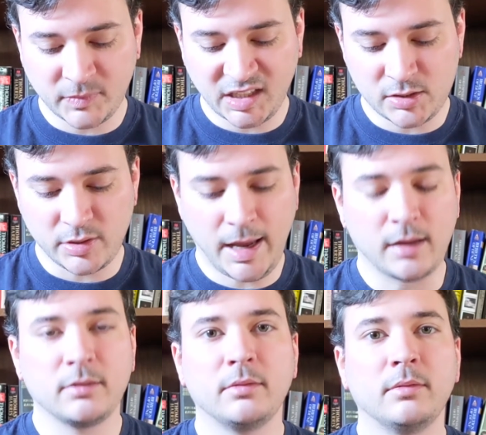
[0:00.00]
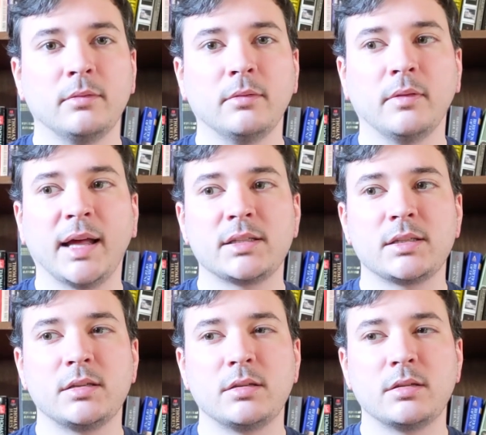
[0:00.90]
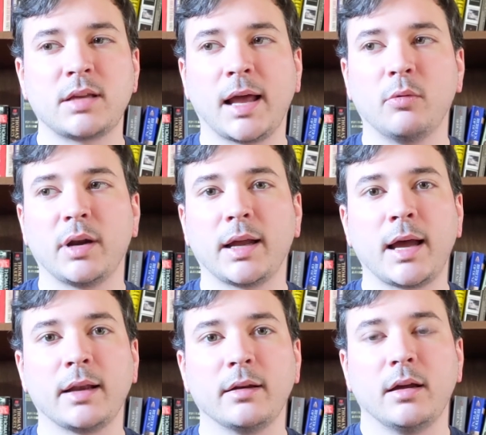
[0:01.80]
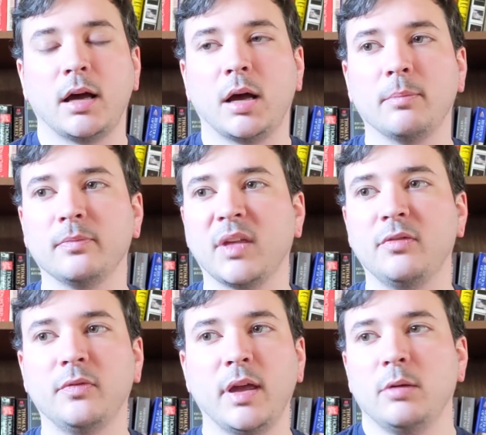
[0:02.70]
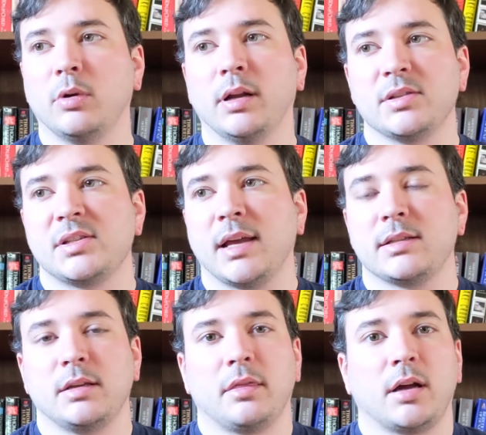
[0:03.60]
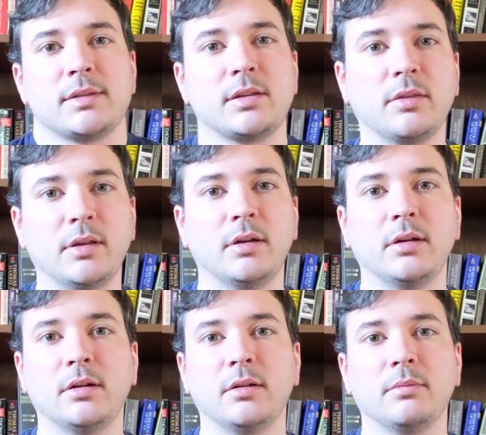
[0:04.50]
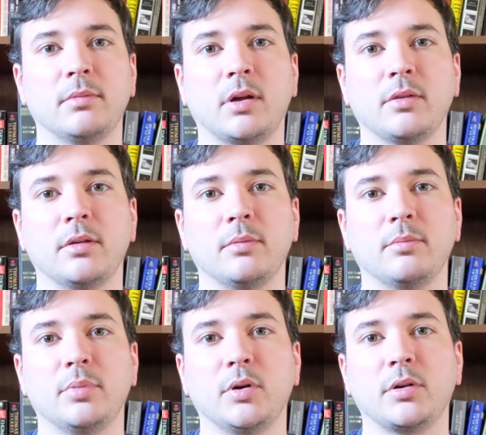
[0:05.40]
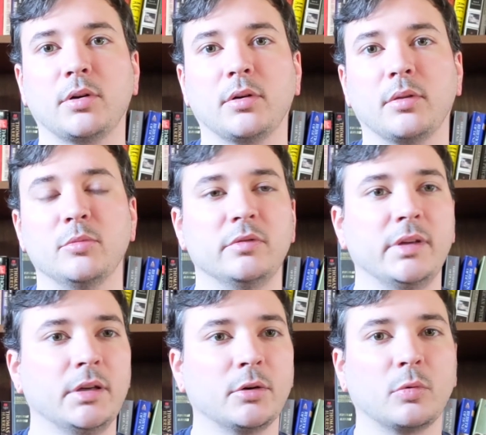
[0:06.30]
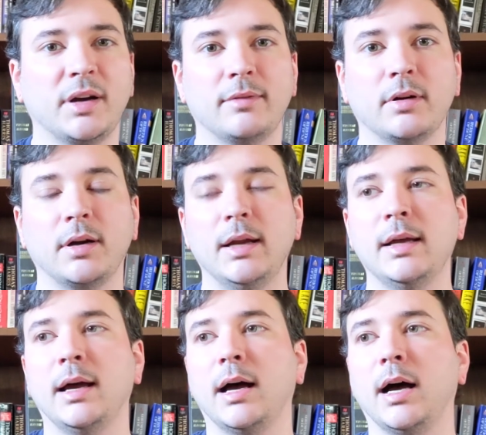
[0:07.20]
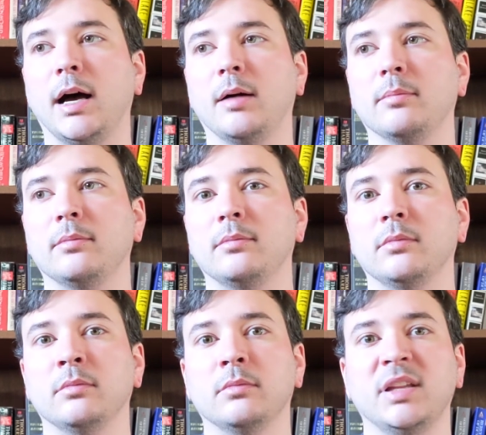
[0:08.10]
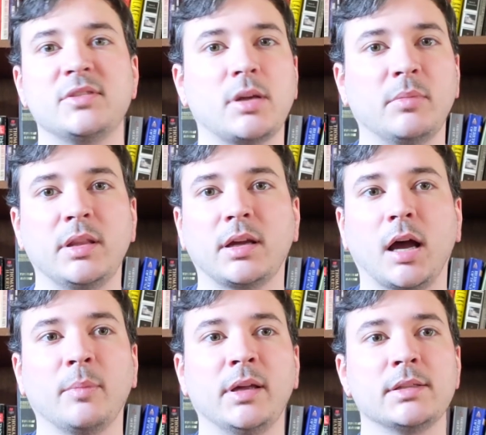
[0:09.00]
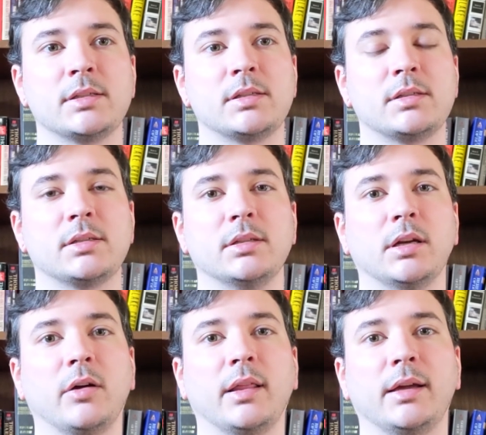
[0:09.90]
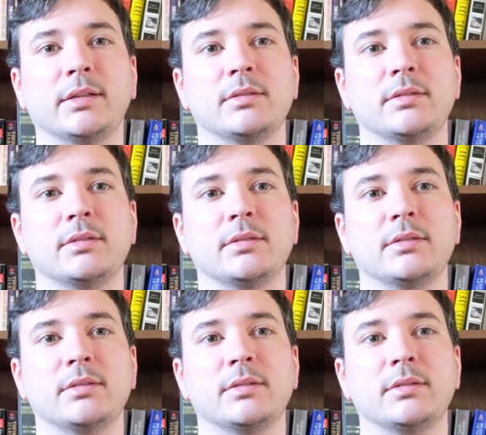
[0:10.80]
So yeah, that's kind of what I got. If anyone else has any thoughts on the book or the movie or whatever, leave something in the comments. You know, I